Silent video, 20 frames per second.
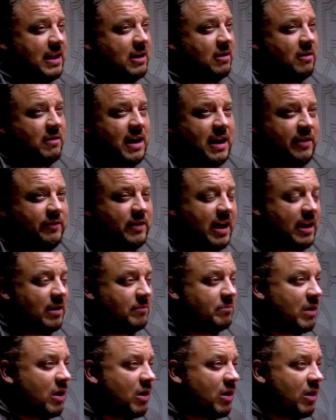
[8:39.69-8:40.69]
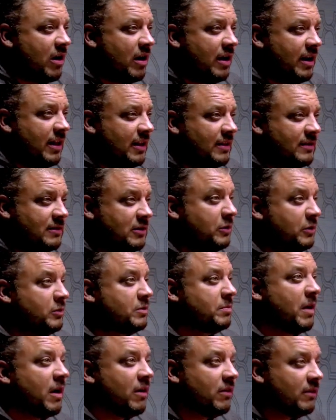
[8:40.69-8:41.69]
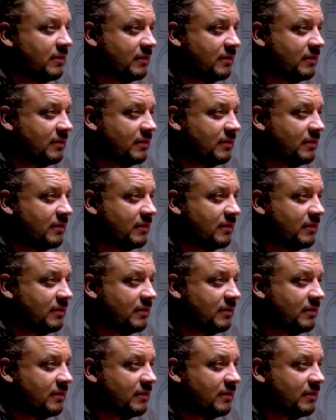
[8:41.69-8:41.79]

you know, I've got a barn and it's too small.